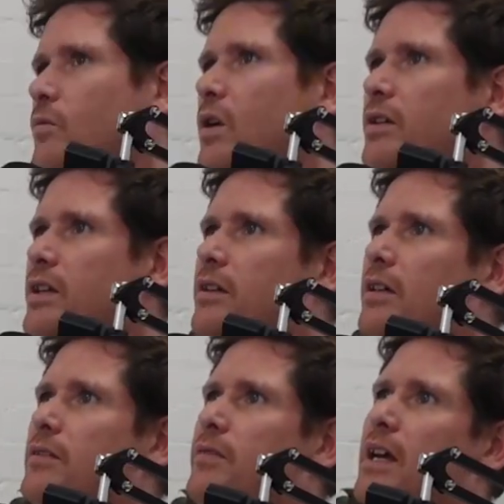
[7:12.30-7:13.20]
well, you
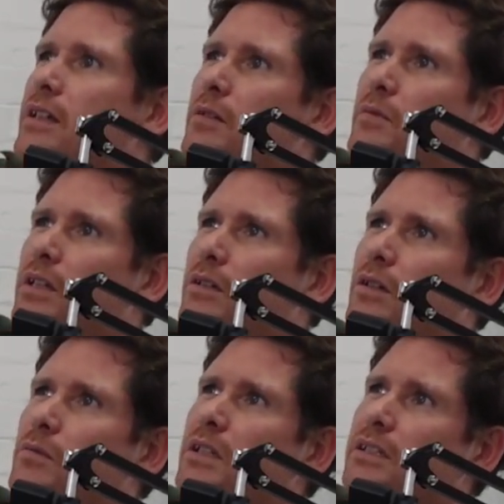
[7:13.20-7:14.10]
kind of end up with
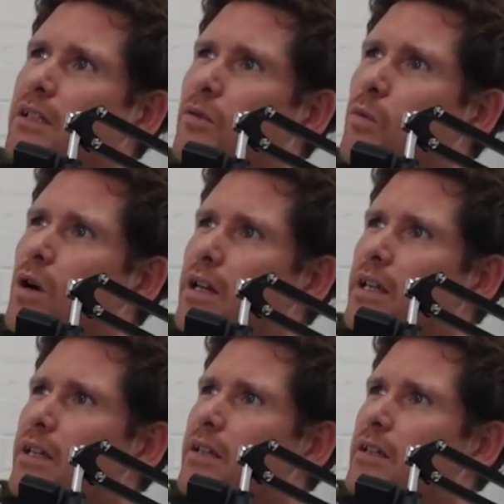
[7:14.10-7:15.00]
almost like a
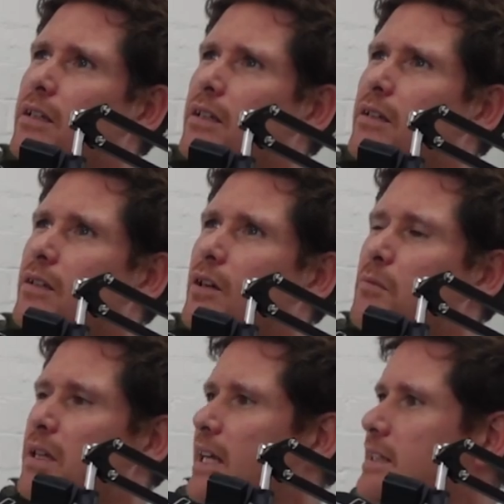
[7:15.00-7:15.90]
Y
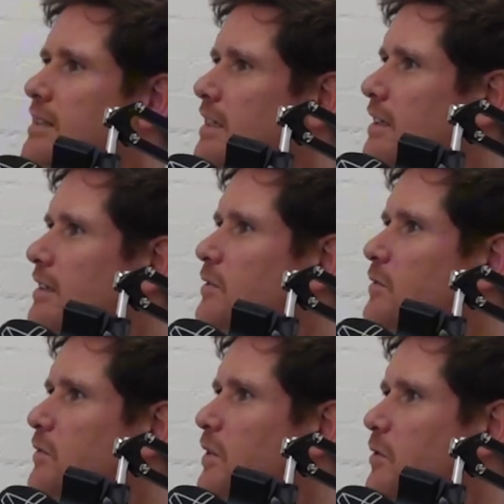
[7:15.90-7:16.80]
Combinator
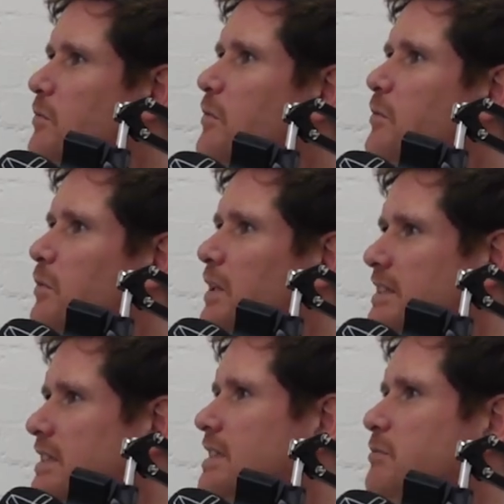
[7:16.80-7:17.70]
for British